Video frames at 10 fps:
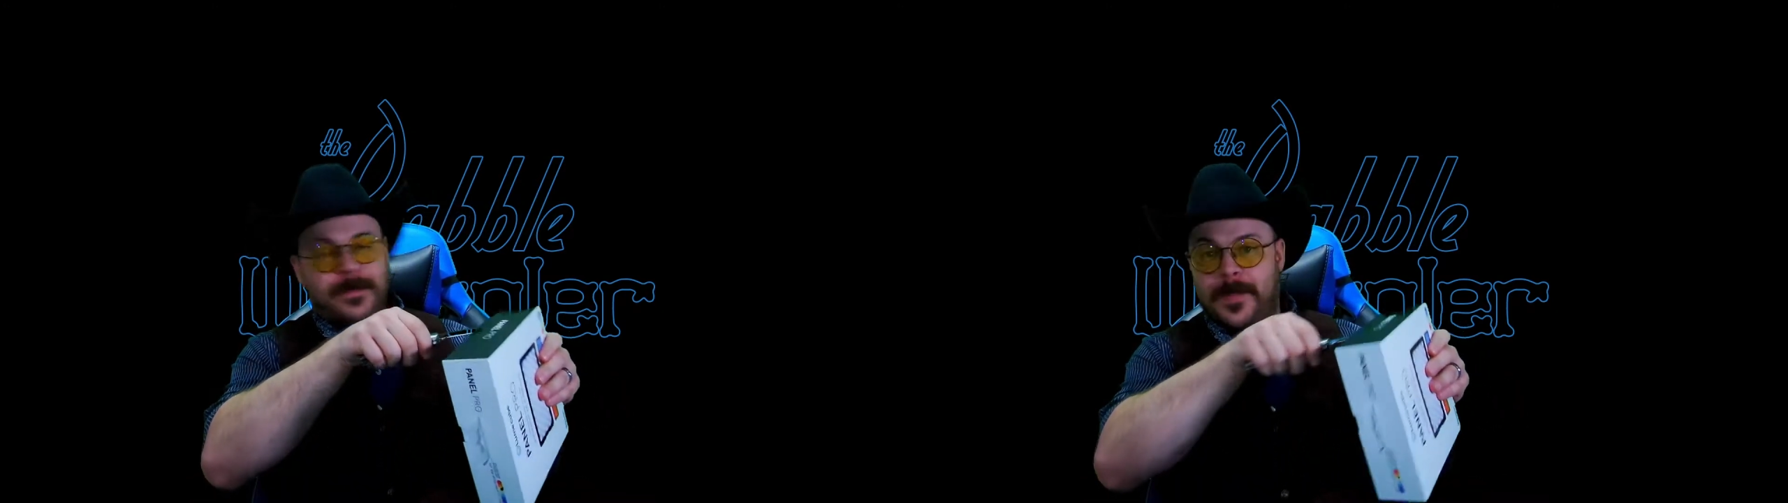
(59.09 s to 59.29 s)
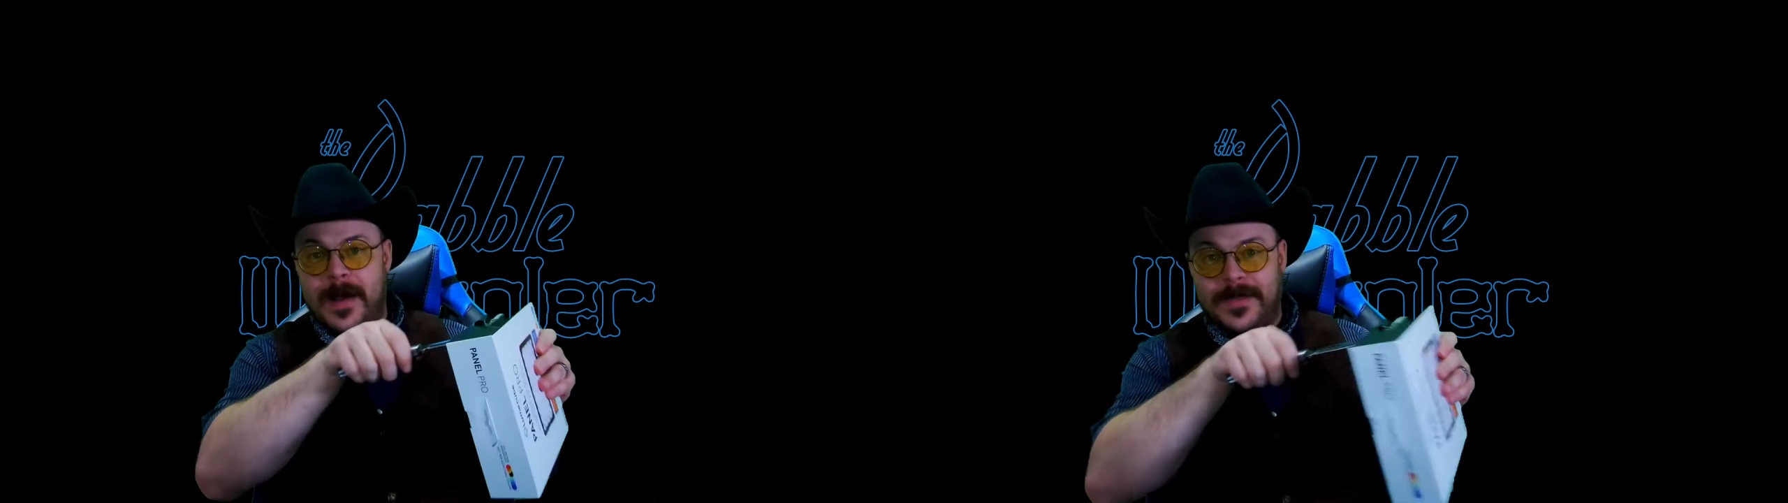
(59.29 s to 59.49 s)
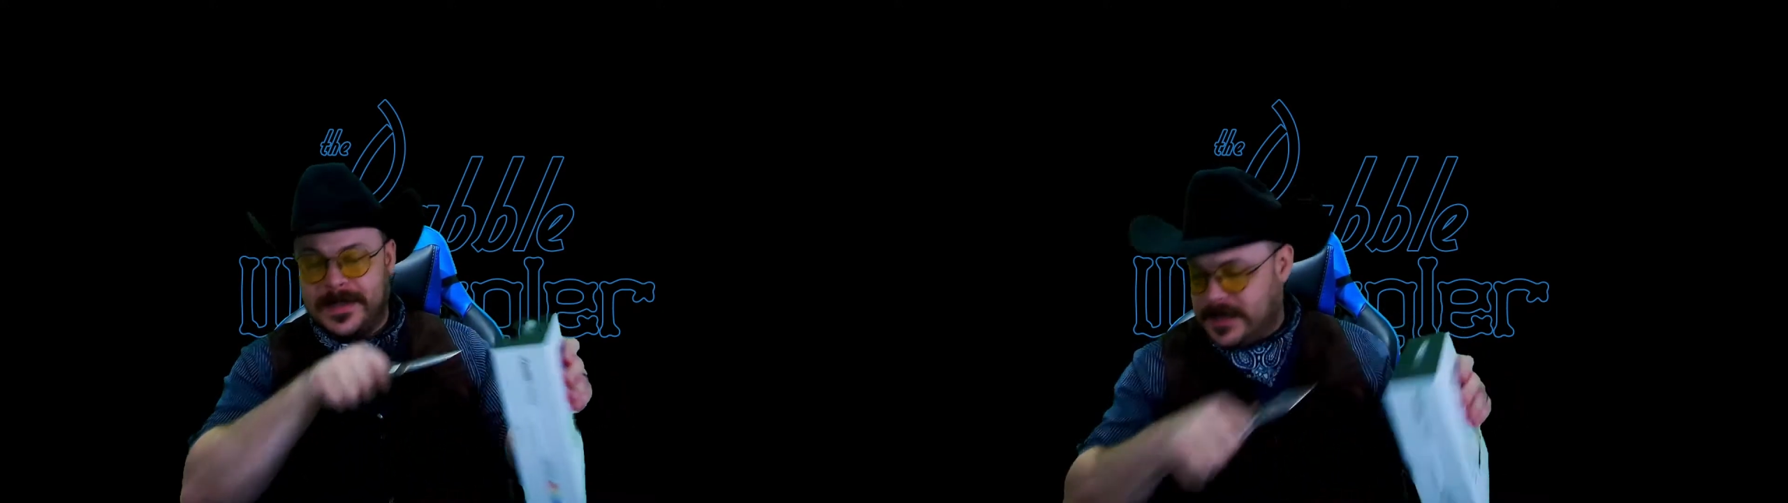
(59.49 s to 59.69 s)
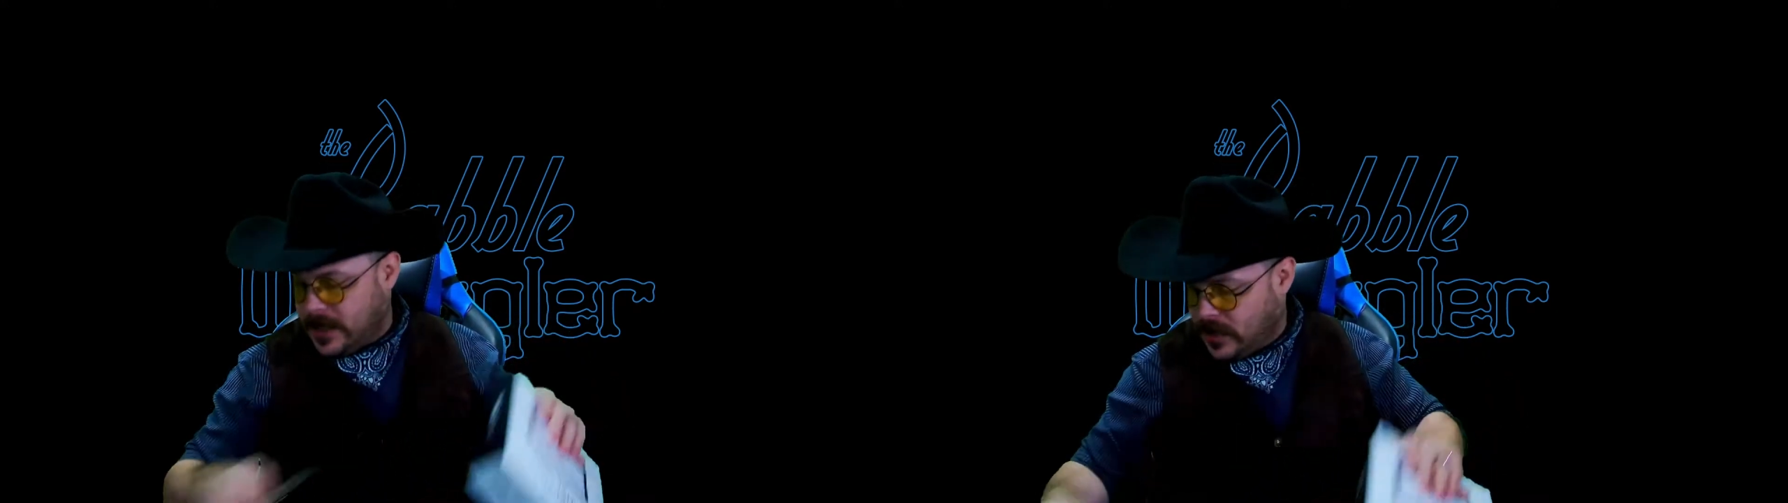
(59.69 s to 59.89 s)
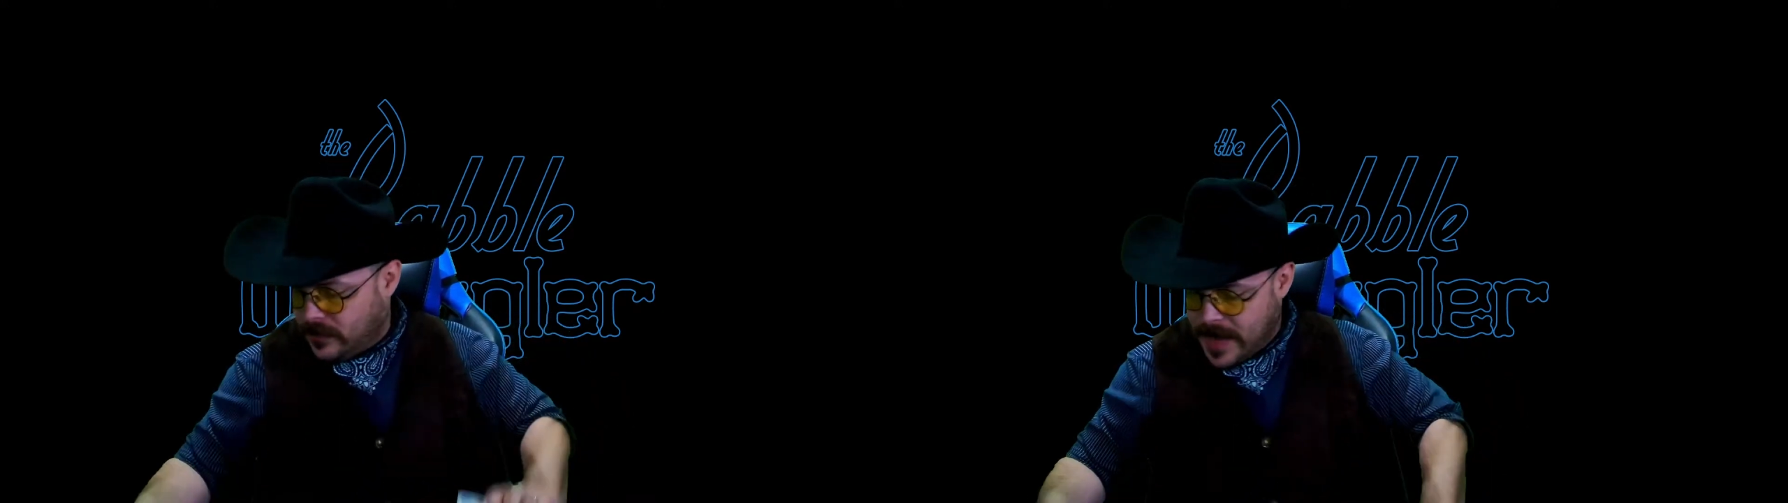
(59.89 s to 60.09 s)
Pop the
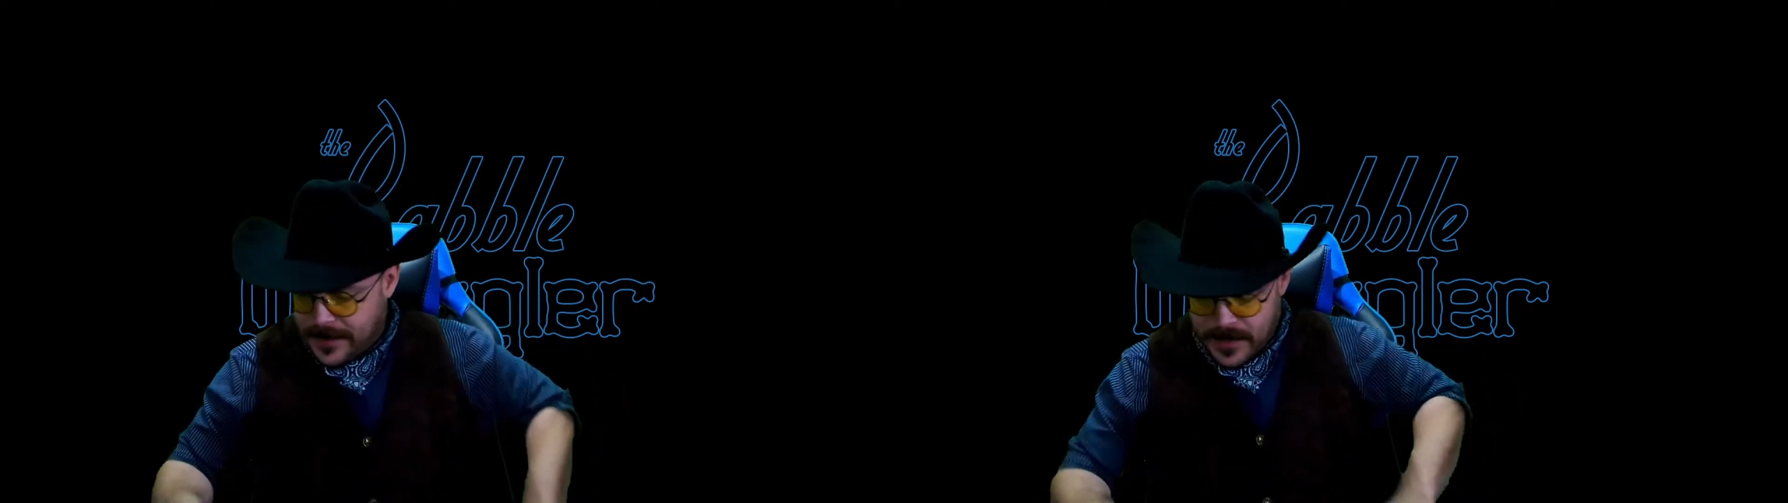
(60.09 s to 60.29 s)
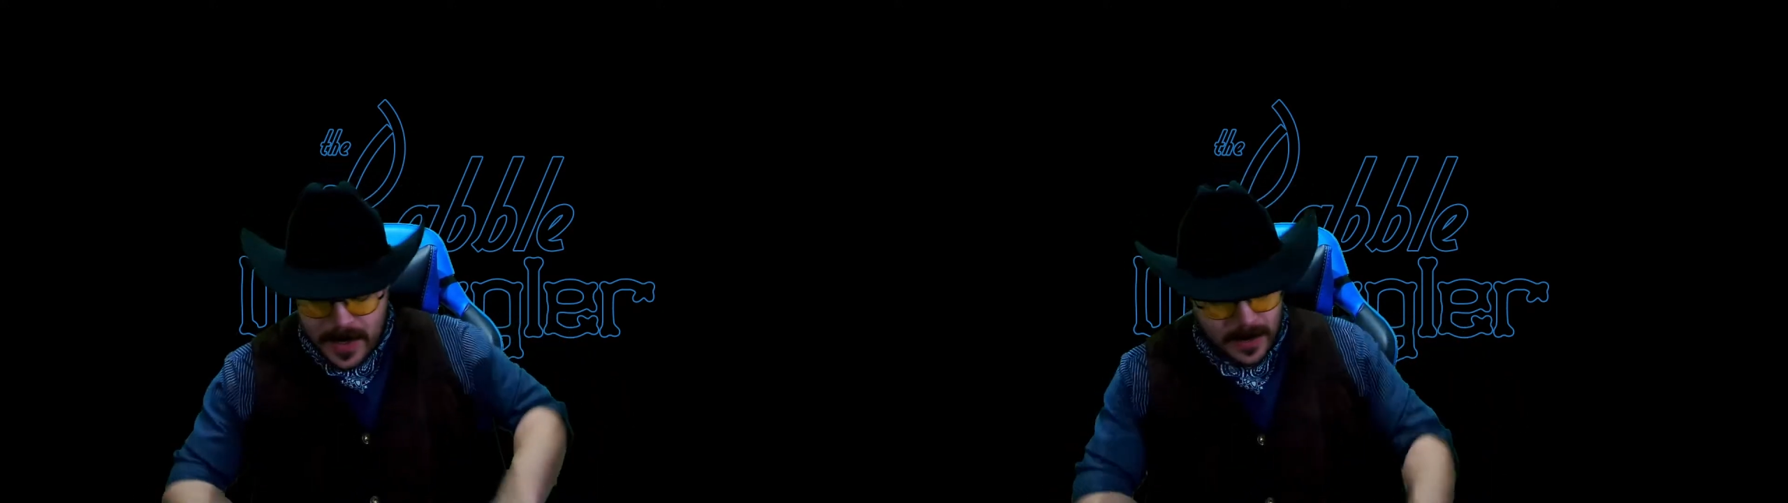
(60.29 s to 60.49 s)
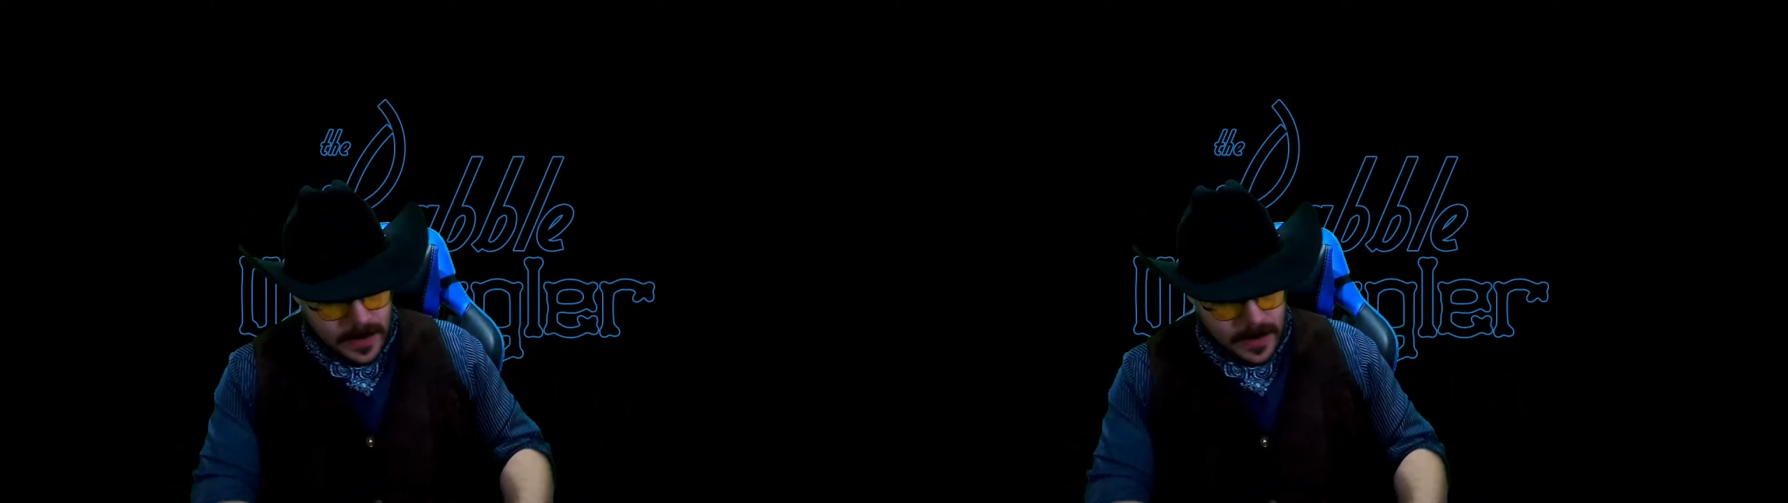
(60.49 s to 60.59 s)
sticker right there.